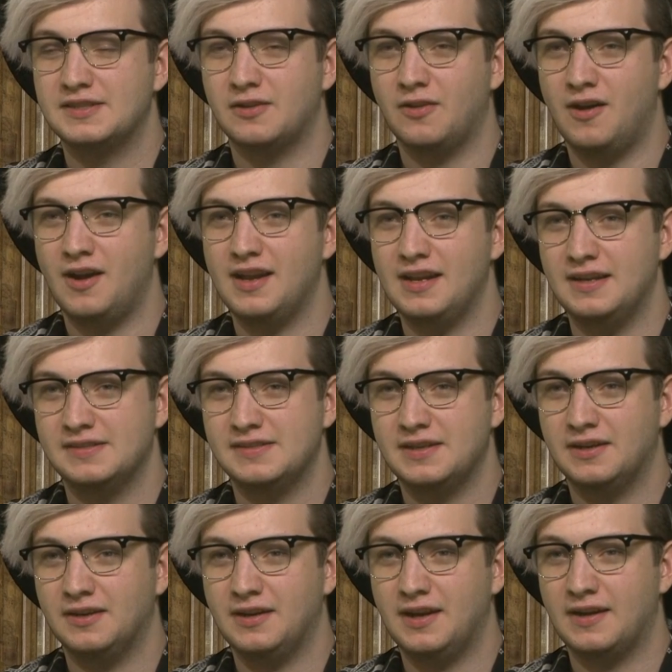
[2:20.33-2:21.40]
lot
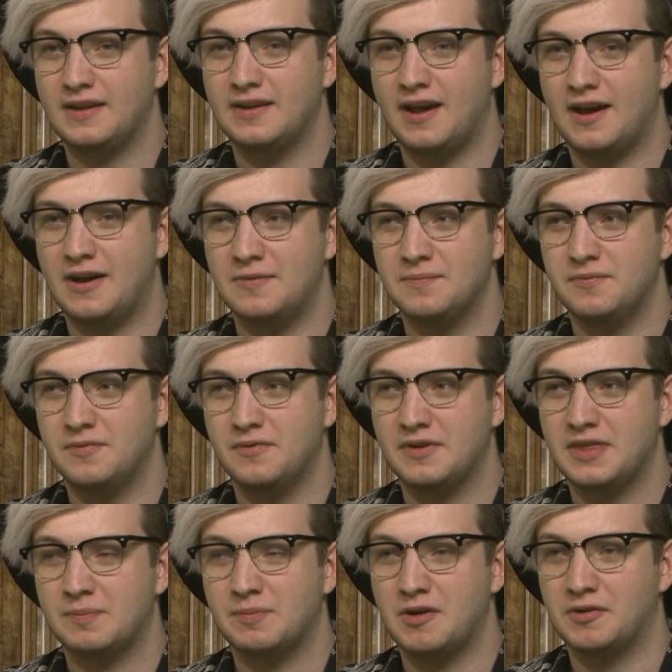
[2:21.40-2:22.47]
easier getting help
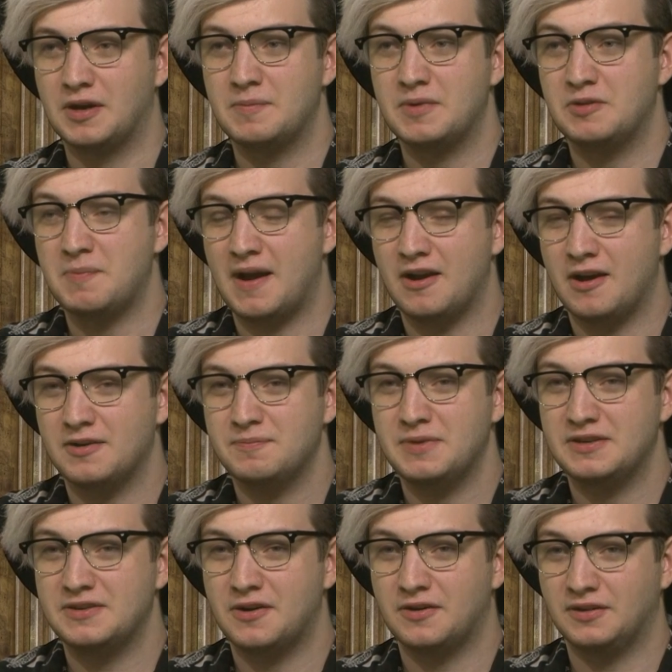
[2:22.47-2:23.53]
with a program you might not be
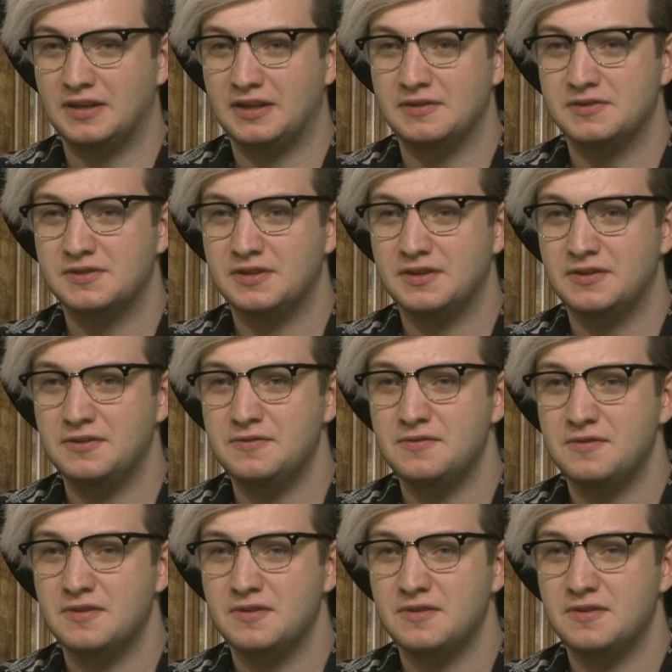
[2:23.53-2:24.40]
totally used to